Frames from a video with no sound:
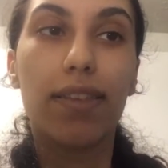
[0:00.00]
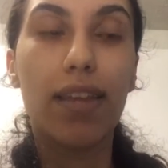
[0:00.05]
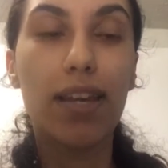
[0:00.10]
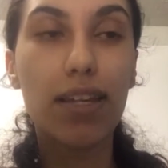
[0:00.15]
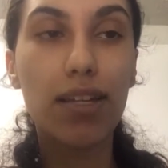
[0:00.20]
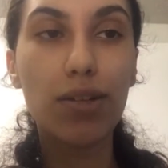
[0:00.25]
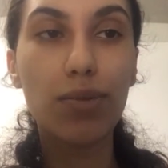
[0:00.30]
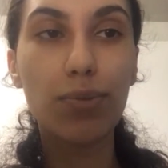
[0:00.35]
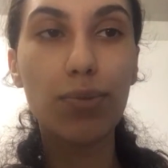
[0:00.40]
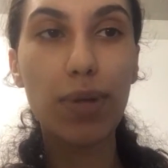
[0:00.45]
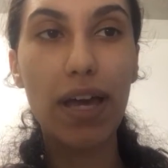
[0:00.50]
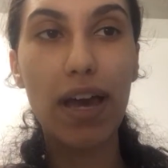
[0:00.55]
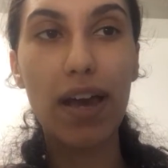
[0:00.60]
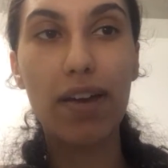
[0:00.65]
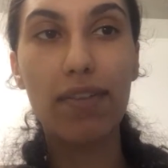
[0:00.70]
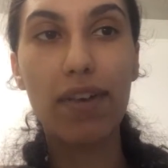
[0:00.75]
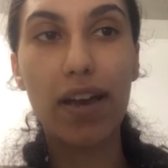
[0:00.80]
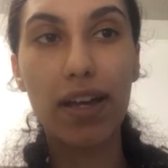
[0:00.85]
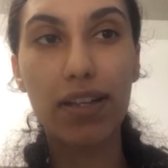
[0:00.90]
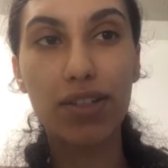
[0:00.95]
Then we
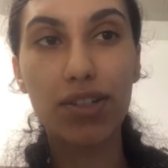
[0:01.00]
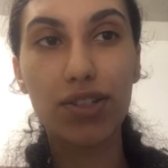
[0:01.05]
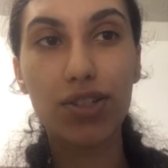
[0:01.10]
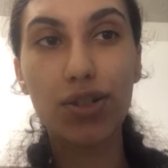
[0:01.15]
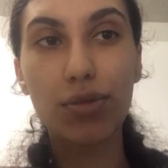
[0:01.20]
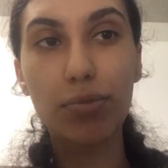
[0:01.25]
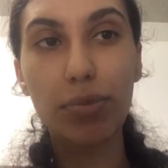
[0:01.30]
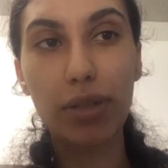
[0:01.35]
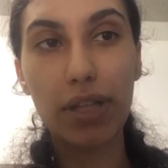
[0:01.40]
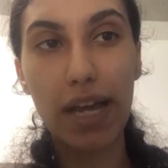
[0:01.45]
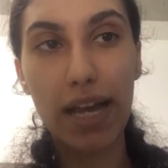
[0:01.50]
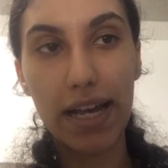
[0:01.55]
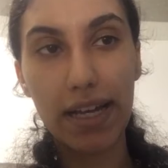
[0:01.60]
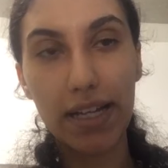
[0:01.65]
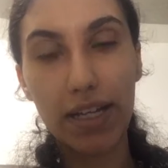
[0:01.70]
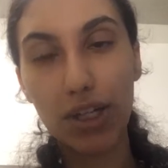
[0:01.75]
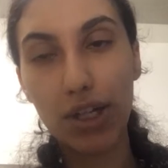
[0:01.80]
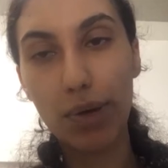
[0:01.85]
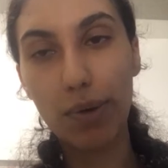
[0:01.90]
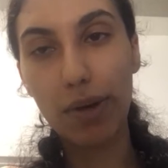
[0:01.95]
have Aleister
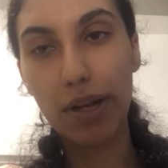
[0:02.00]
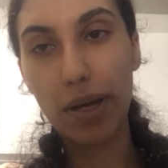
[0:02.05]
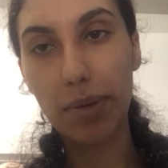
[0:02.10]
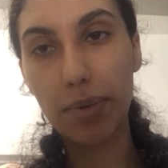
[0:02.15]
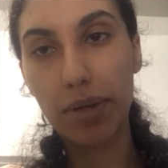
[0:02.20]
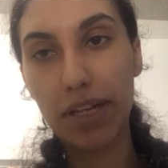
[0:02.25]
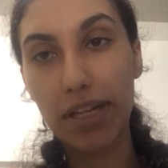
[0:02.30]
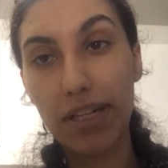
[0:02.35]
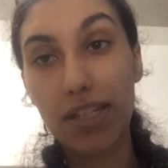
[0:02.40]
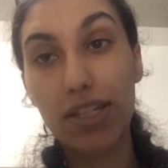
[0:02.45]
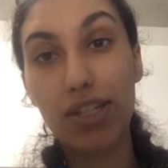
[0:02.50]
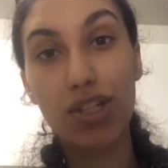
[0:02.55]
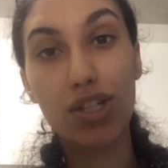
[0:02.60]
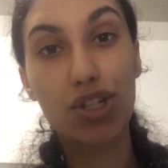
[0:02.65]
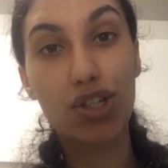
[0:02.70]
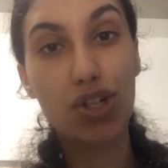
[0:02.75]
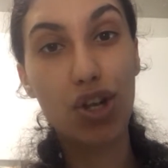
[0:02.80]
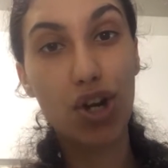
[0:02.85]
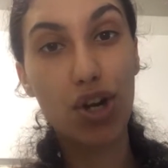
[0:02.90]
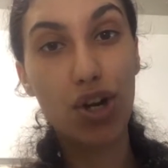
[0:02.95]
Black going up against
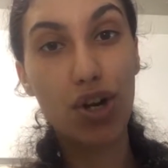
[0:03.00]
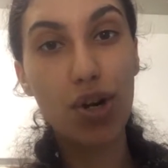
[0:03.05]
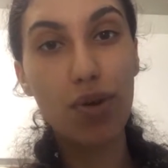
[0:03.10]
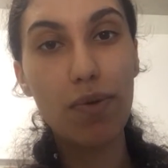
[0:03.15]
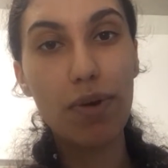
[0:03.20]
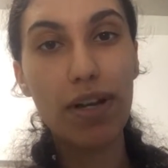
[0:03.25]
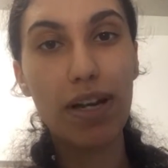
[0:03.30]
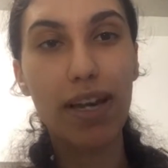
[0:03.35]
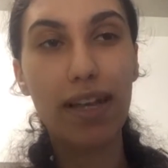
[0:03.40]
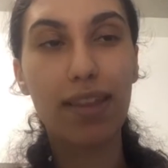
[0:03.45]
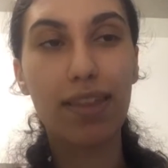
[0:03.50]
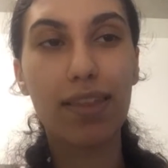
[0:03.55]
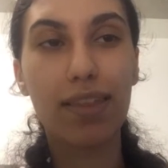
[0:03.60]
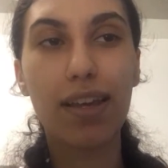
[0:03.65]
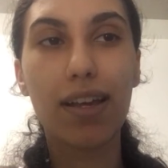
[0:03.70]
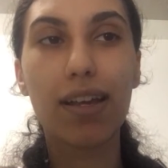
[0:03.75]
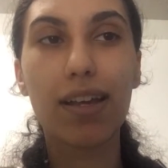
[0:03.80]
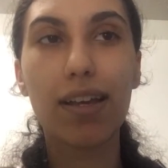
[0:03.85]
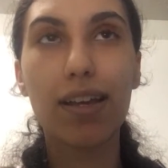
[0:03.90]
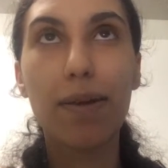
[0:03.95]
Cesaro, and I
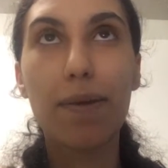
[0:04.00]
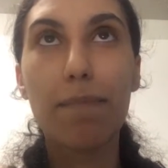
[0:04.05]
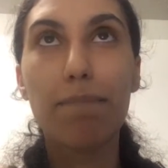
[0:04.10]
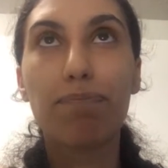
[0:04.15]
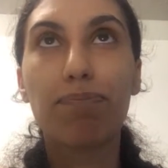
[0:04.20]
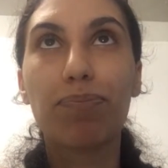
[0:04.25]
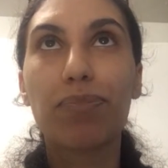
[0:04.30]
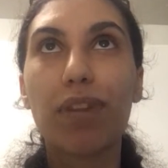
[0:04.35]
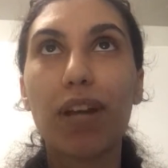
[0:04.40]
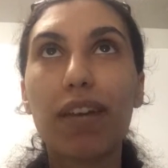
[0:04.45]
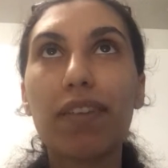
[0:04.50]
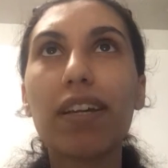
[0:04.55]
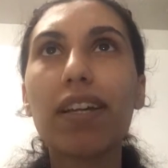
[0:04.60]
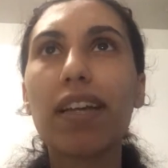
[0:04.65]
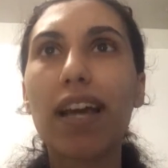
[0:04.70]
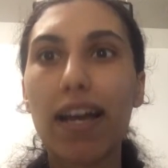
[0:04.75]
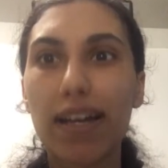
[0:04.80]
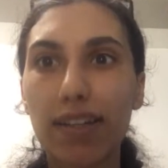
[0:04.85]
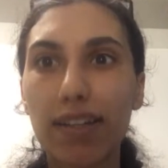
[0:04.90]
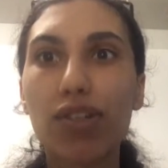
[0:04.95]
think I
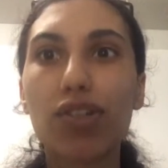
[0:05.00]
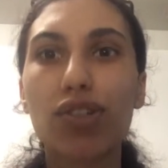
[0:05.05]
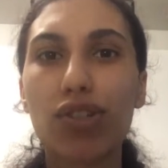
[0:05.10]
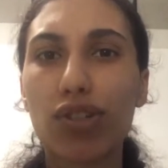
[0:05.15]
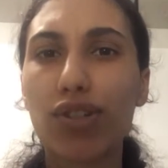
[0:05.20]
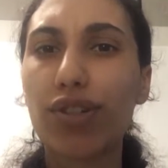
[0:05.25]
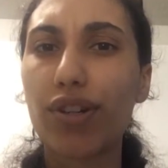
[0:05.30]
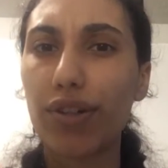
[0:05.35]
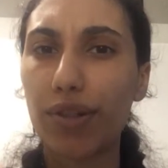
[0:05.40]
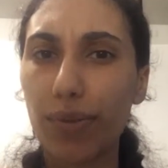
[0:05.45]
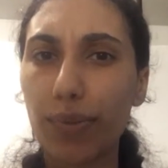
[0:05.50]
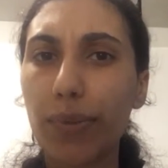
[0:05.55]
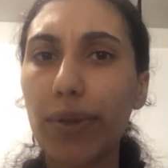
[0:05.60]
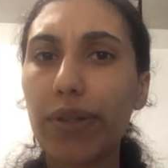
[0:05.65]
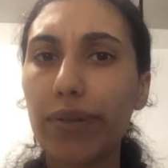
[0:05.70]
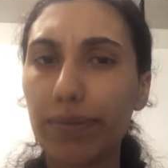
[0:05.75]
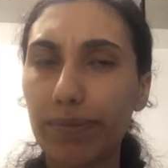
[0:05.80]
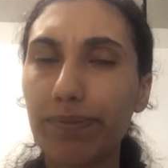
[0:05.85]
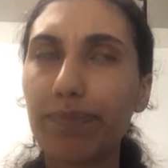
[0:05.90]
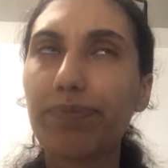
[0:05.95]
think Aleister is gonna
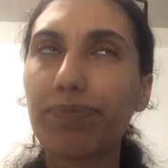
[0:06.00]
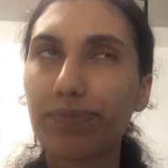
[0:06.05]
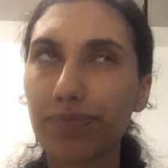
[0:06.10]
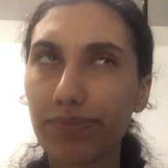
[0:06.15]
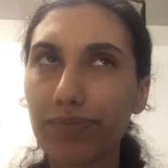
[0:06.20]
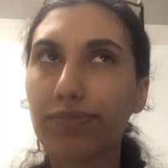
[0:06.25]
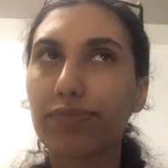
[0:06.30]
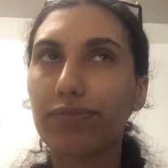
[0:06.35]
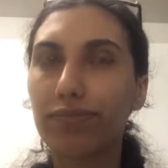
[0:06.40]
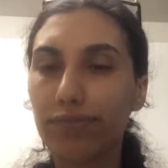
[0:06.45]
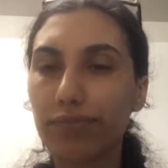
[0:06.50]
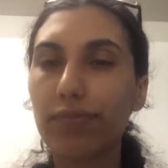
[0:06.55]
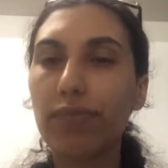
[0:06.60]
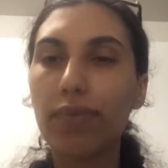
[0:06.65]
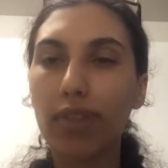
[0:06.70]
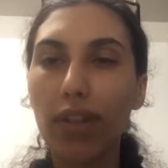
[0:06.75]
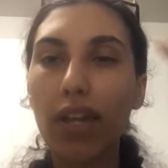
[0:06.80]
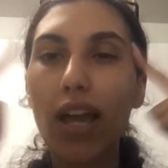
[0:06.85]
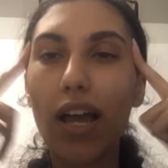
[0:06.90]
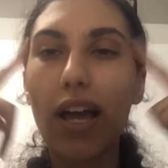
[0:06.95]
win.
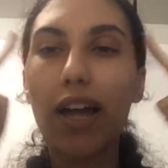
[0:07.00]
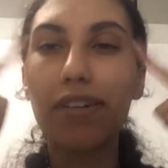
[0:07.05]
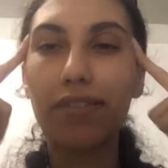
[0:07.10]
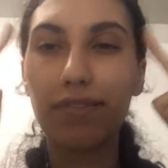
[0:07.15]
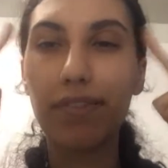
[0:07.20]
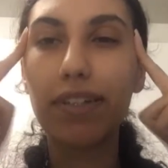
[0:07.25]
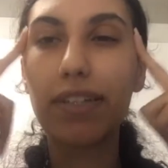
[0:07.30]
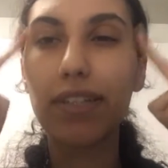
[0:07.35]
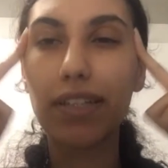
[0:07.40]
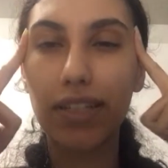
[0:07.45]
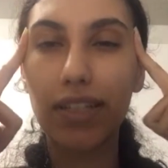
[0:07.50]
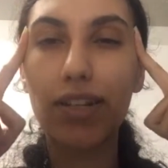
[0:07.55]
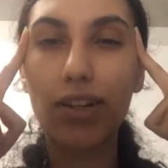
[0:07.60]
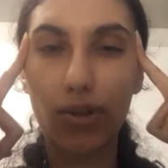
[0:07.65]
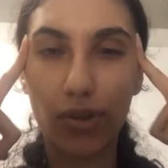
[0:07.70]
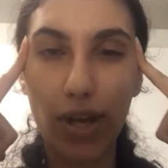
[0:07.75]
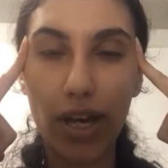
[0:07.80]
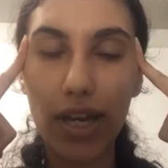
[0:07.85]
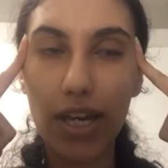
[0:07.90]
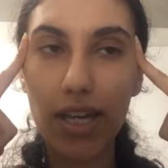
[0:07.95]
I feel it,
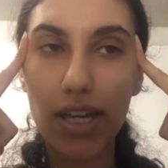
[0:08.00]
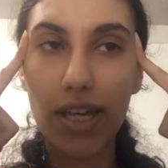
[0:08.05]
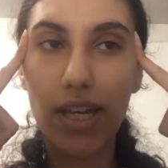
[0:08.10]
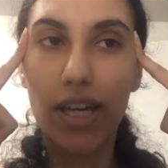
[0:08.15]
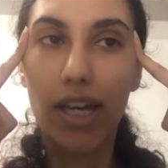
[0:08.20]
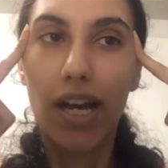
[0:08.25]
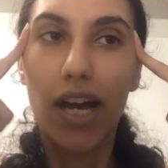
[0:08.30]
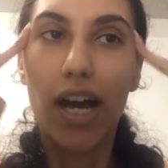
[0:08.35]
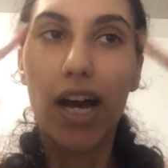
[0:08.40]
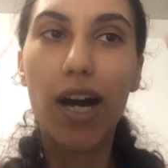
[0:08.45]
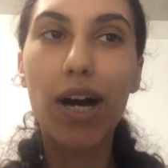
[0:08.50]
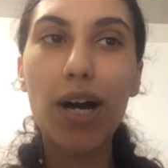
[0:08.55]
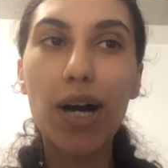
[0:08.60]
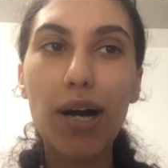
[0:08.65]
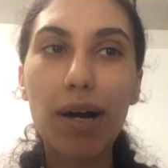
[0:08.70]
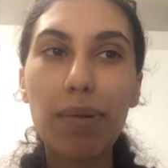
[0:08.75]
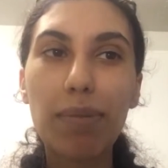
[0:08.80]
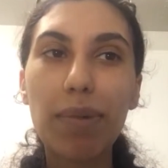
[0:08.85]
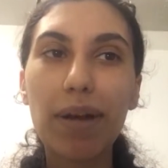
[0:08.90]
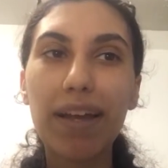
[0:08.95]
okay?
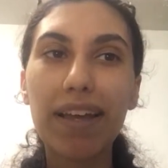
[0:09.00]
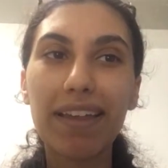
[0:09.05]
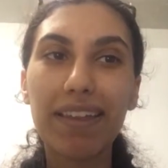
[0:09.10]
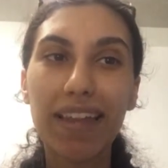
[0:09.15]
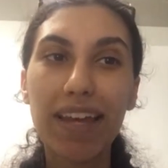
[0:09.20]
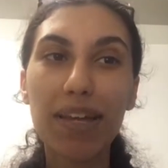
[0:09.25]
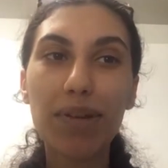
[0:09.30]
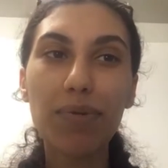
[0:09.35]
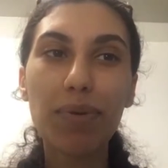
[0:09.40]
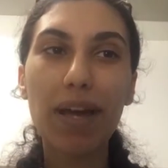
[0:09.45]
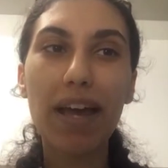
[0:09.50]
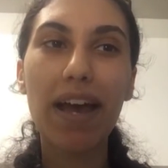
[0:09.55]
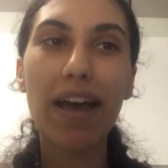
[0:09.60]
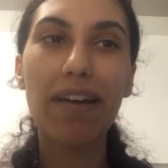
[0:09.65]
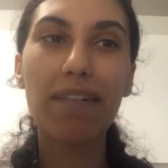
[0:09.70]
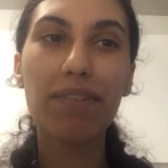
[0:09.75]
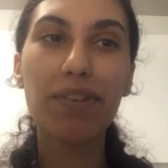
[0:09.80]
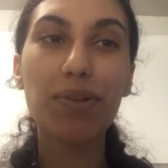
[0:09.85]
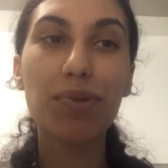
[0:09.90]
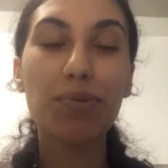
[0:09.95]
Um, then we
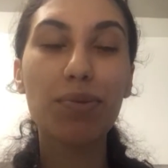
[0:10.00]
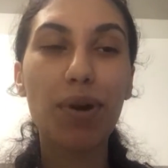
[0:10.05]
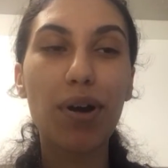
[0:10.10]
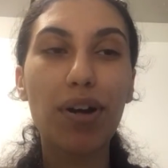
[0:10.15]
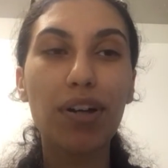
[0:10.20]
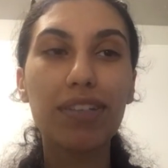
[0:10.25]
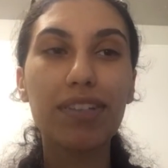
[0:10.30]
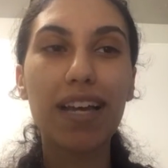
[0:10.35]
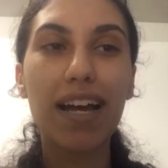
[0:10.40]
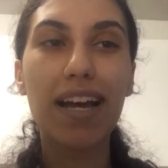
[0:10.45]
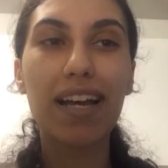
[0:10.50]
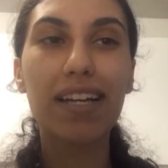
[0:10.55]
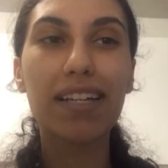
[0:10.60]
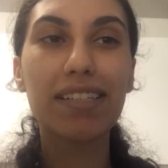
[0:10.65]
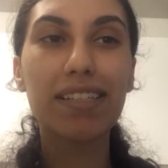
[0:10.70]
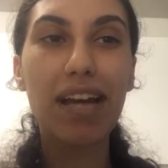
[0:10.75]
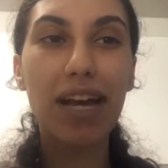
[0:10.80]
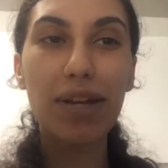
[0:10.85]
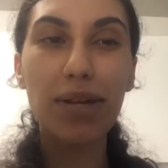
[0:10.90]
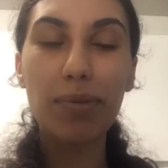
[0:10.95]
have the Raw
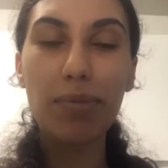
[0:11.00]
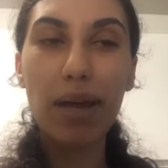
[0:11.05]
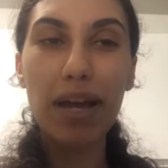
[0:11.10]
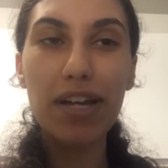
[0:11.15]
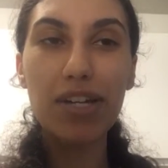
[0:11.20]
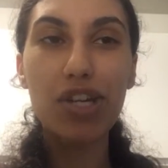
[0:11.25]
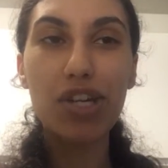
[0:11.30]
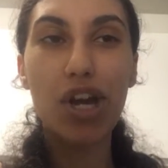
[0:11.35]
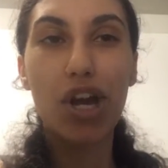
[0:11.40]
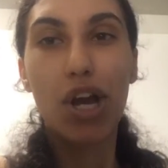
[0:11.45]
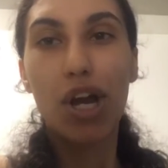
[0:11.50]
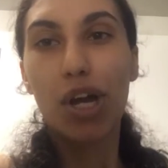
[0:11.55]
Tag Title Match,